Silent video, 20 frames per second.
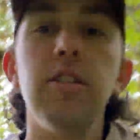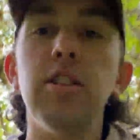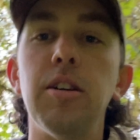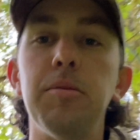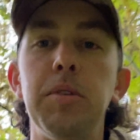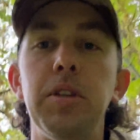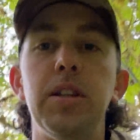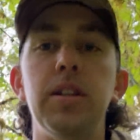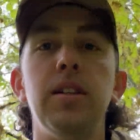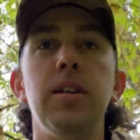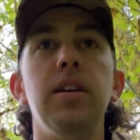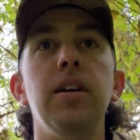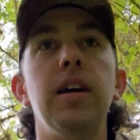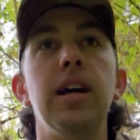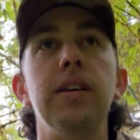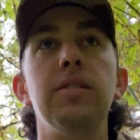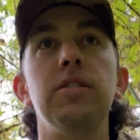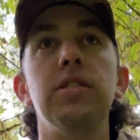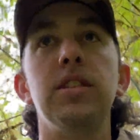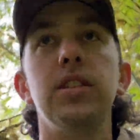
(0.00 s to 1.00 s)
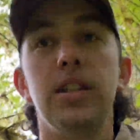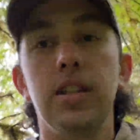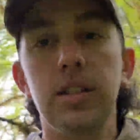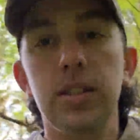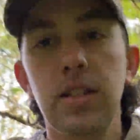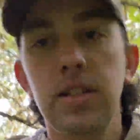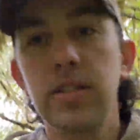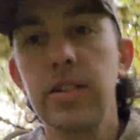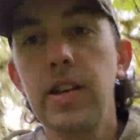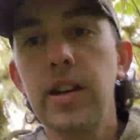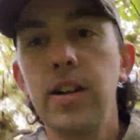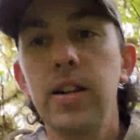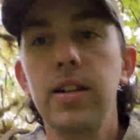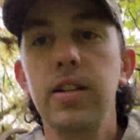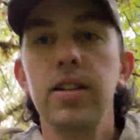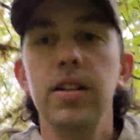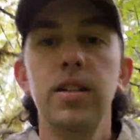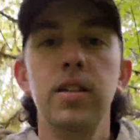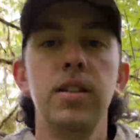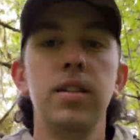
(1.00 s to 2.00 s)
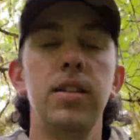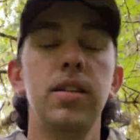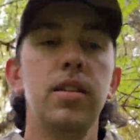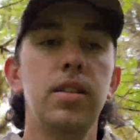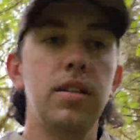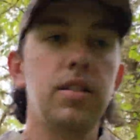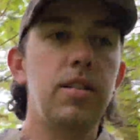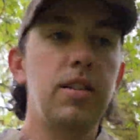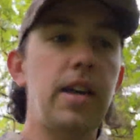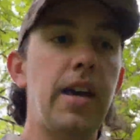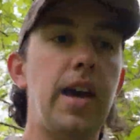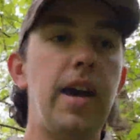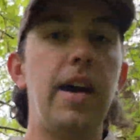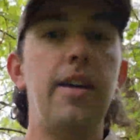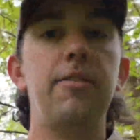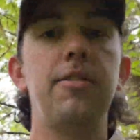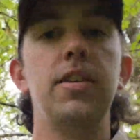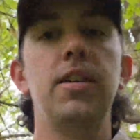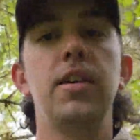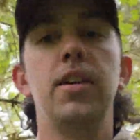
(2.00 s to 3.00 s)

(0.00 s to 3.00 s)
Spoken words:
I mean, everything in this area they have